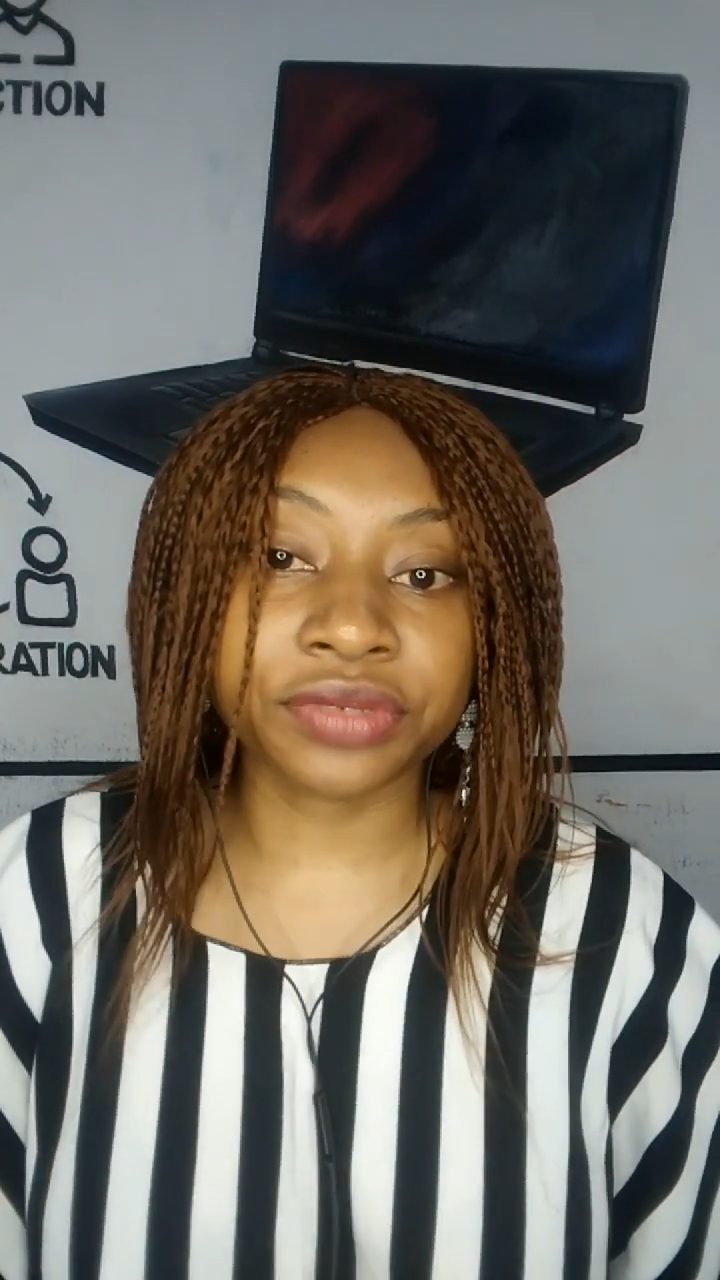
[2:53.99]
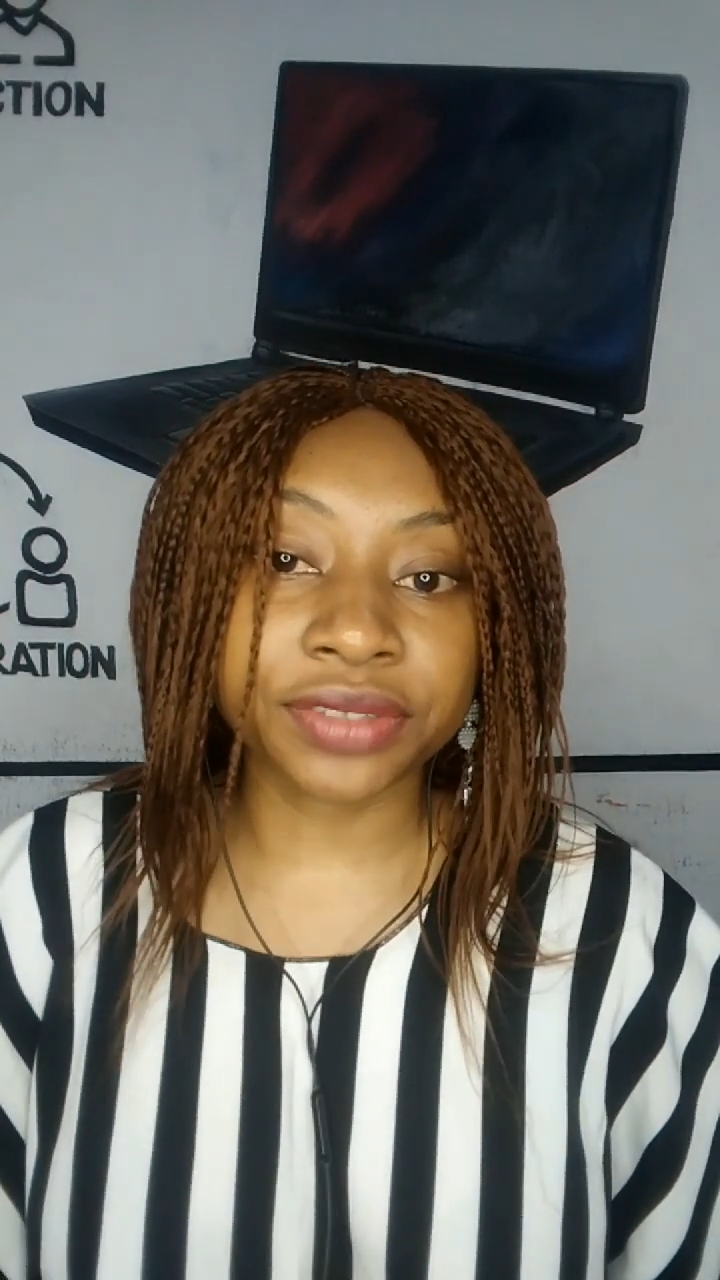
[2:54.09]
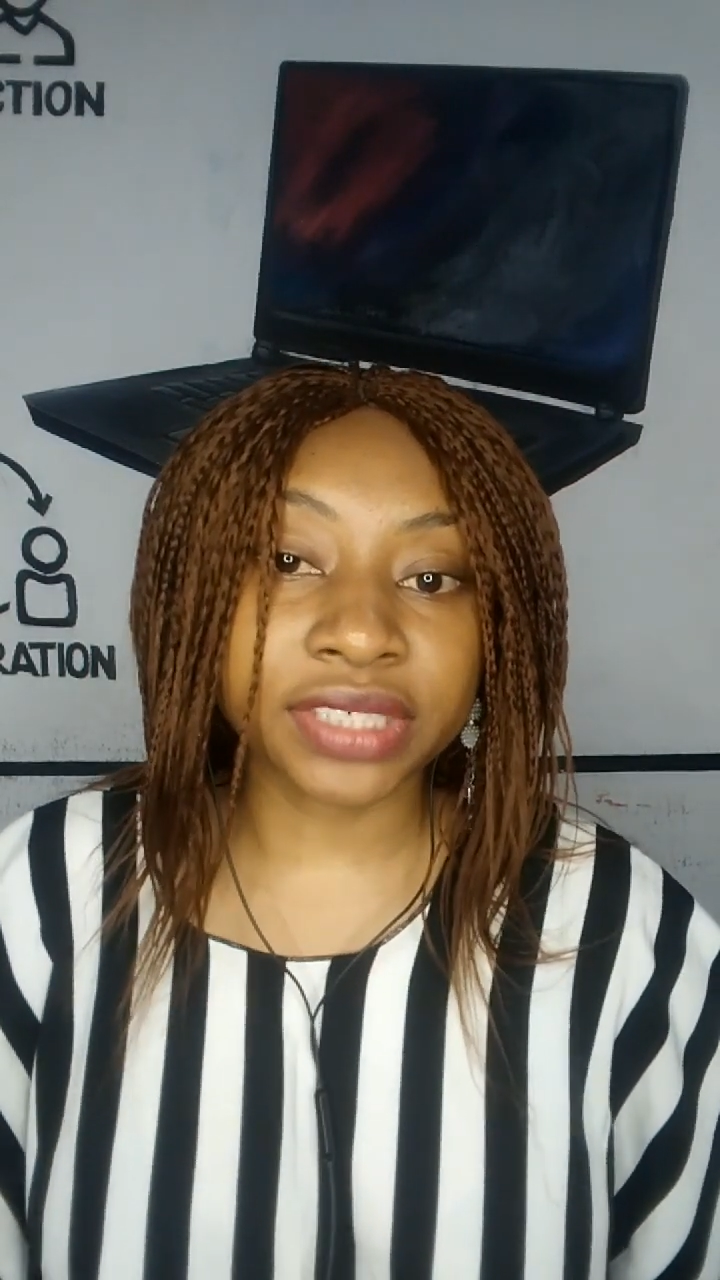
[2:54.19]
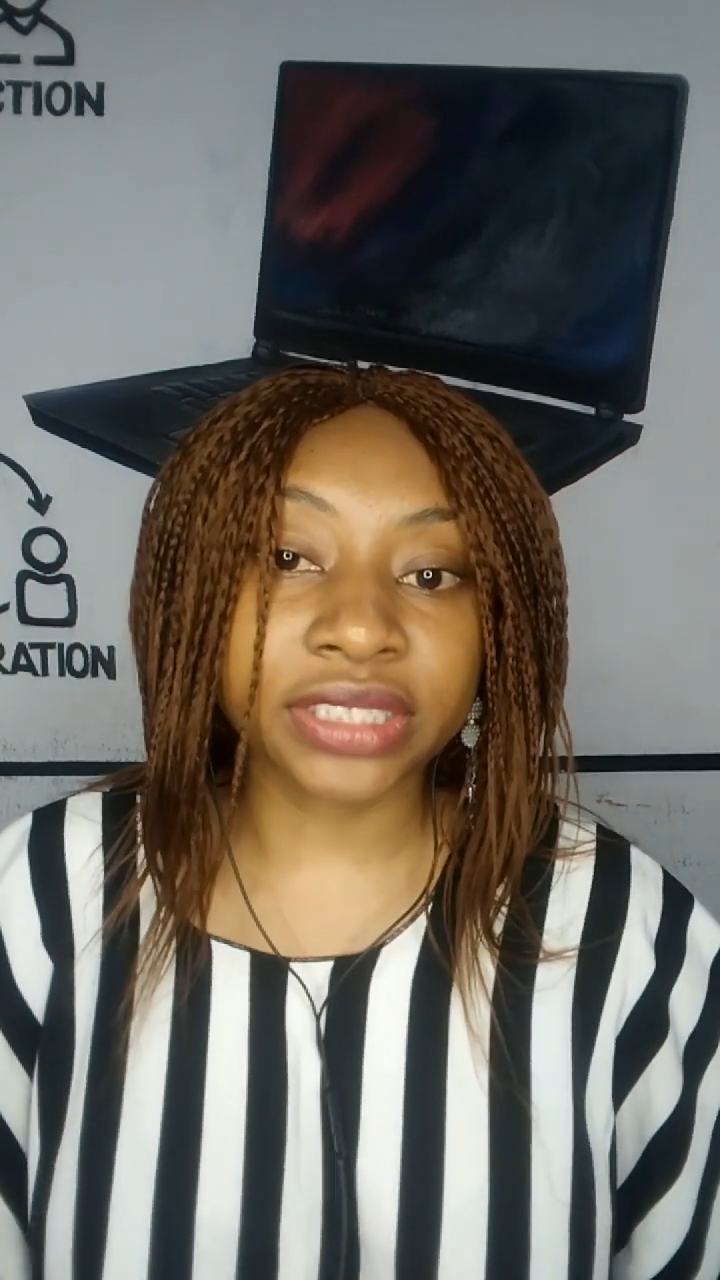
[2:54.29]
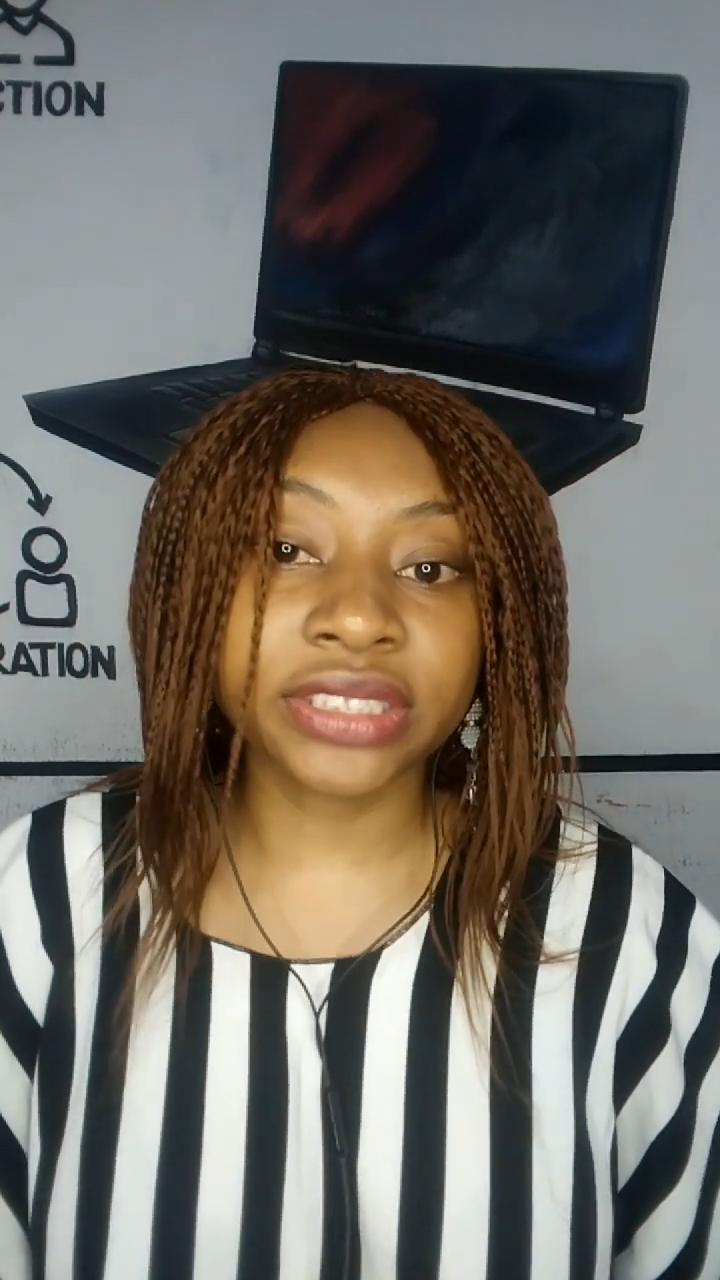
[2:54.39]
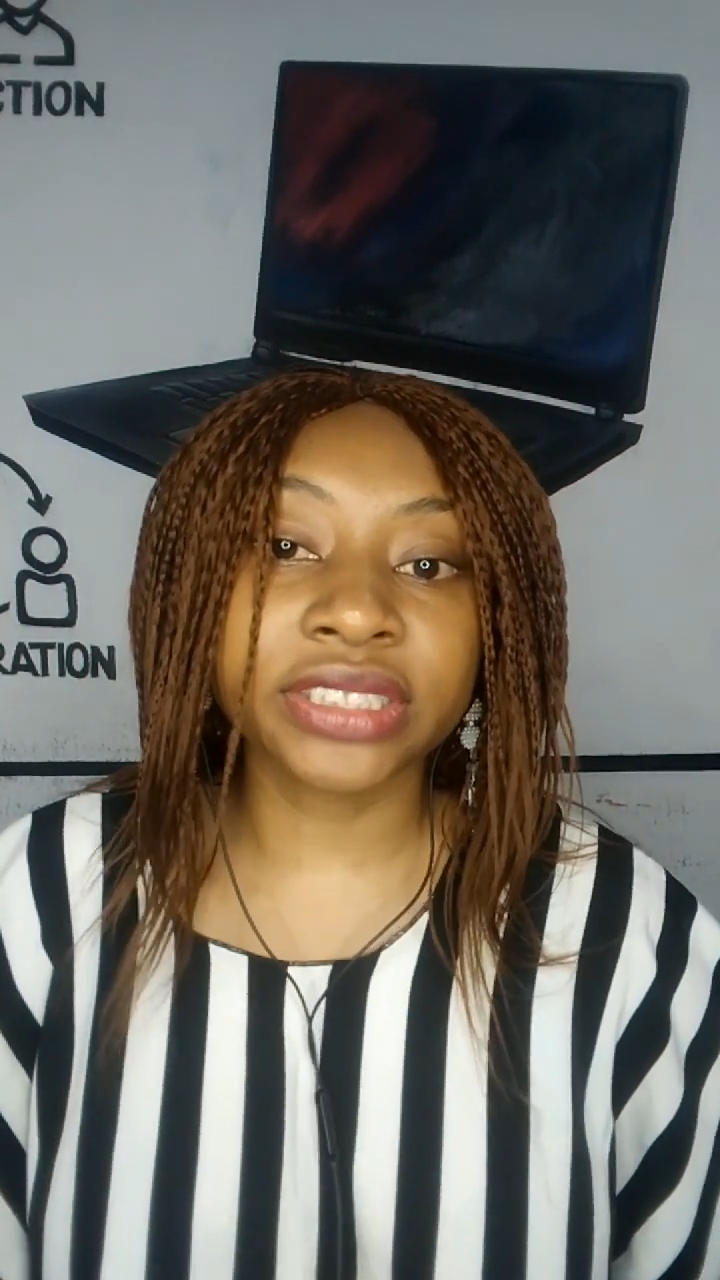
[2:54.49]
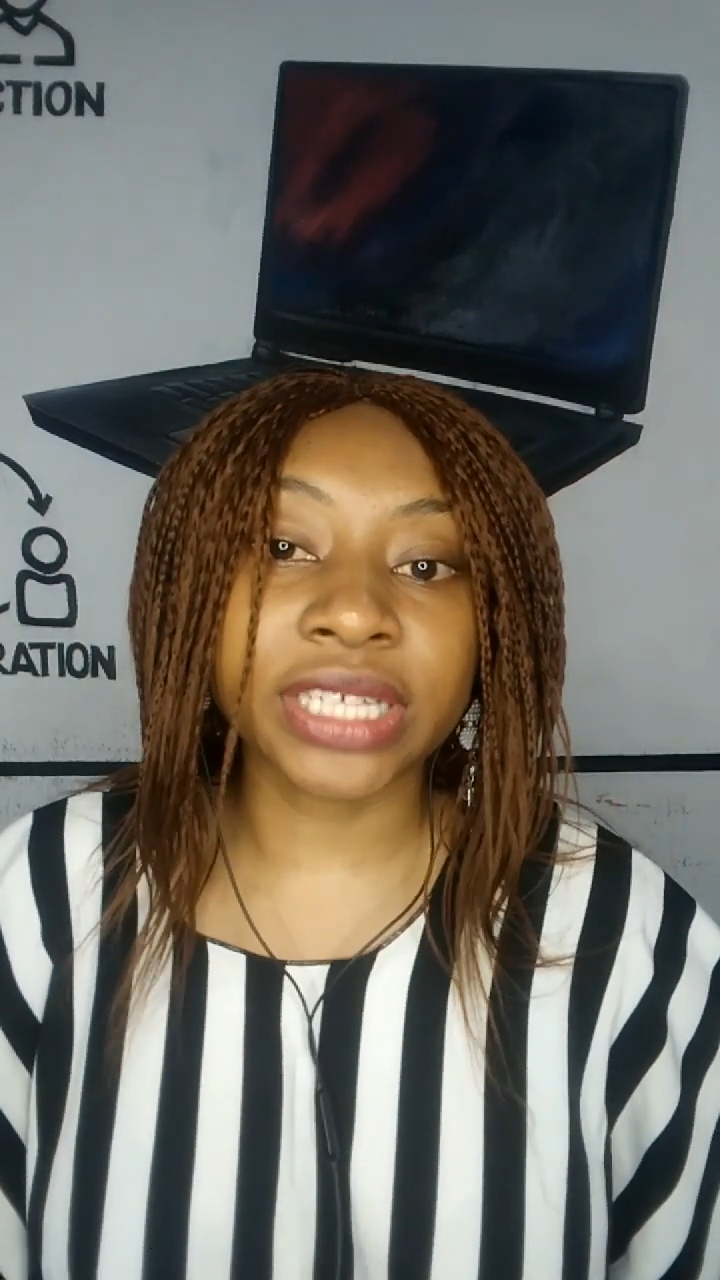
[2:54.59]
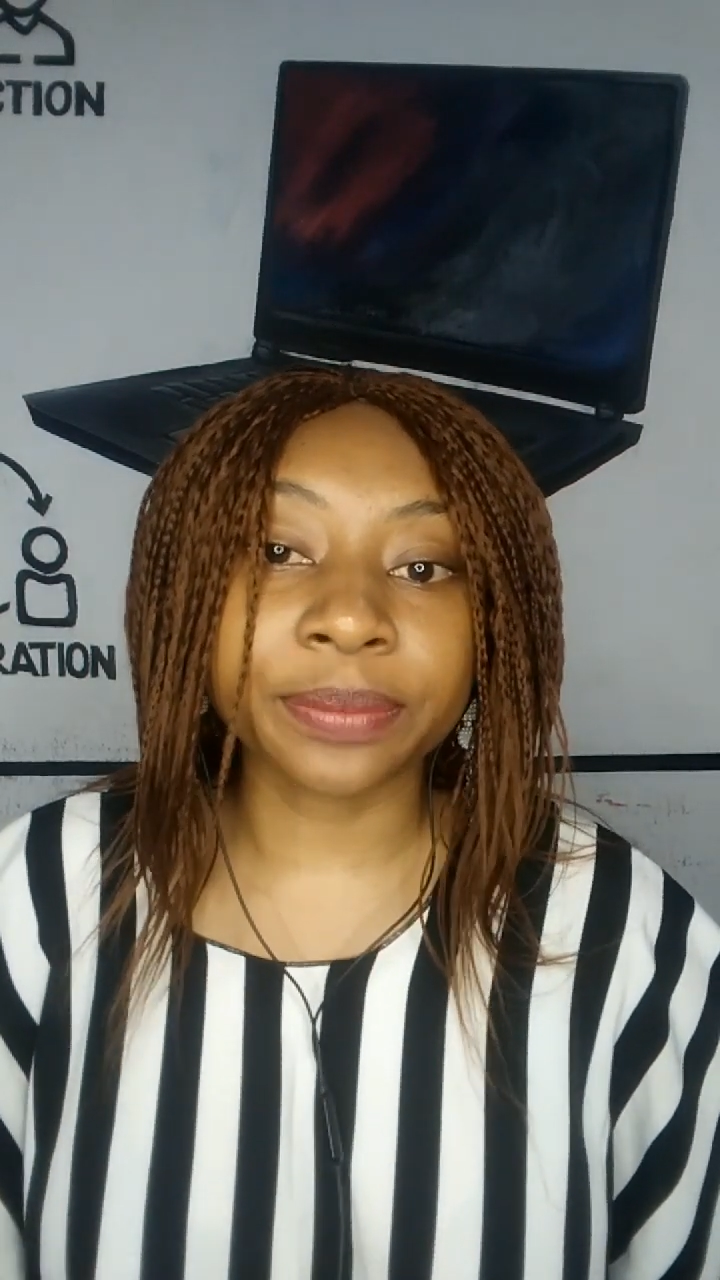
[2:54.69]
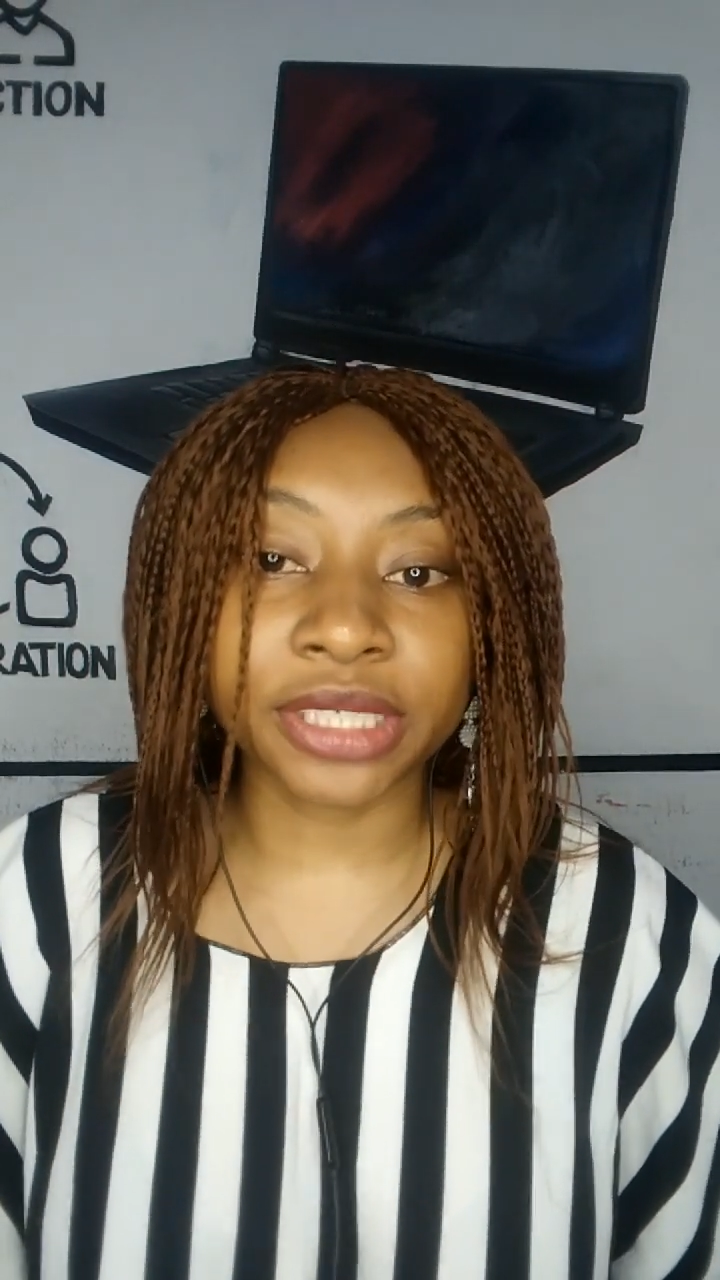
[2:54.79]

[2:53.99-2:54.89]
referencing that